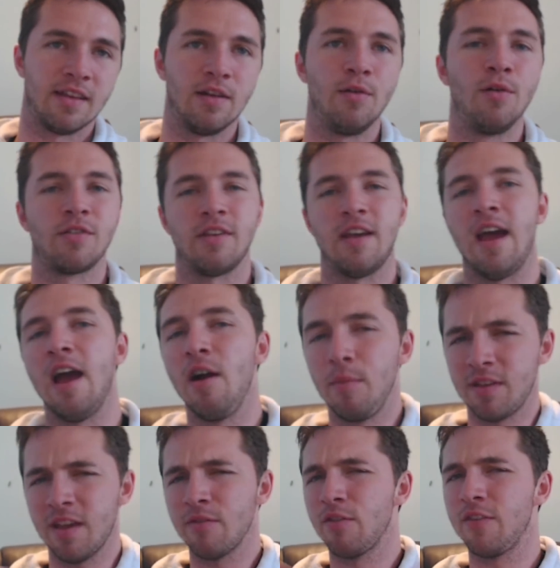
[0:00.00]
And it also
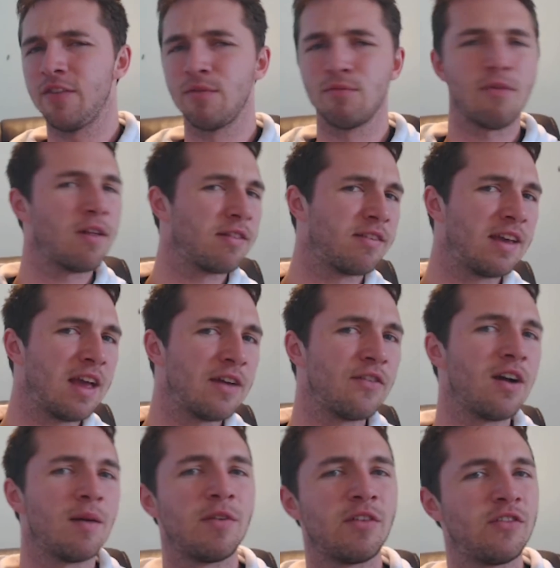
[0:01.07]
helps everything run together.
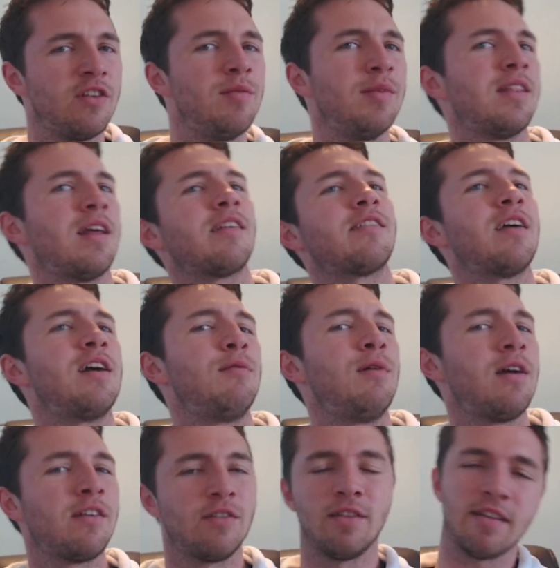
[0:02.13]
I'm assuming that's how it
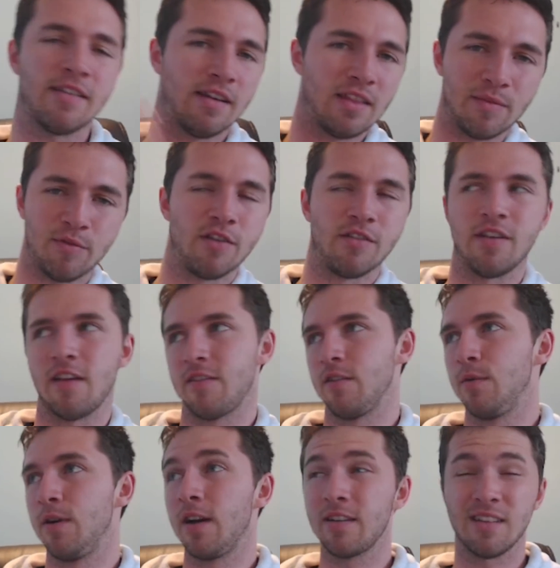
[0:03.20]
works, or that's how the processor
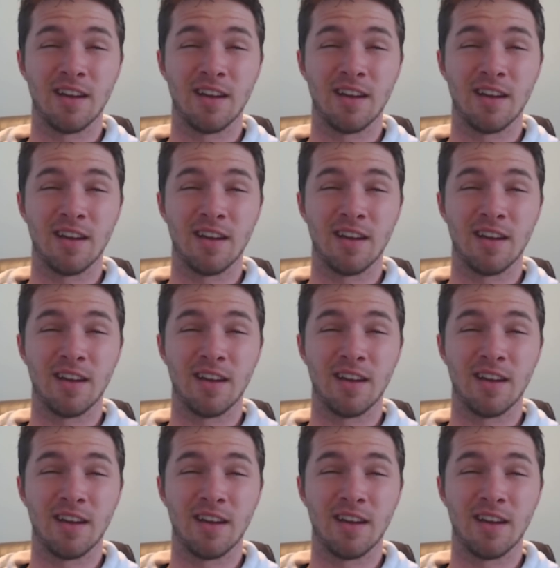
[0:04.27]
works.